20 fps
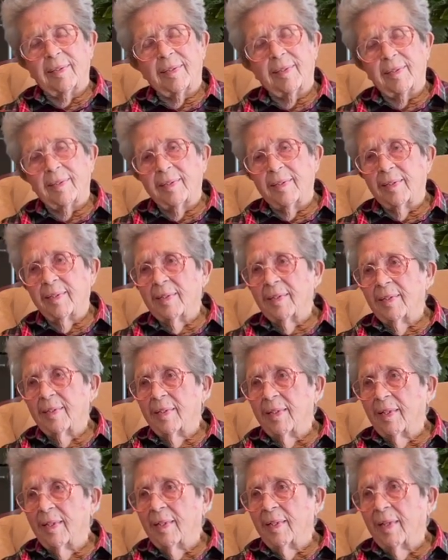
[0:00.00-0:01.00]
And you were on the
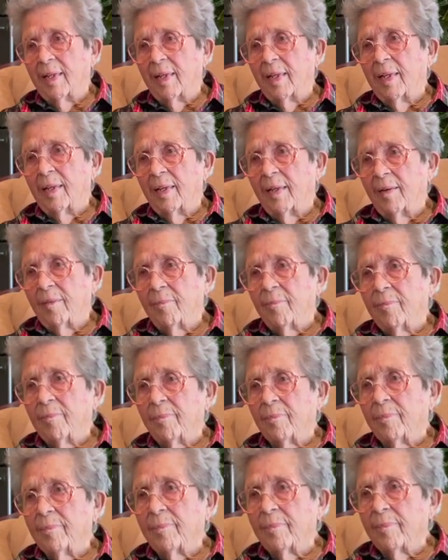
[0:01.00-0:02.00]
Pierce County
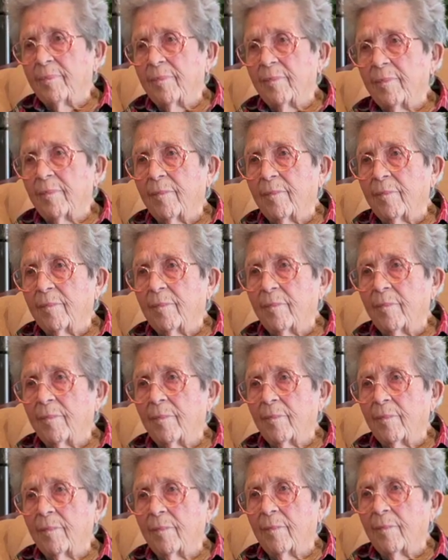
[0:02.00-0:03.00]
Landmark Committee, weren't
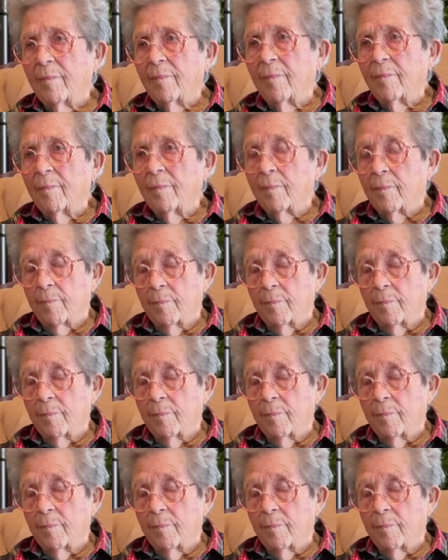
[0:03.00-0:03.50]
you? You're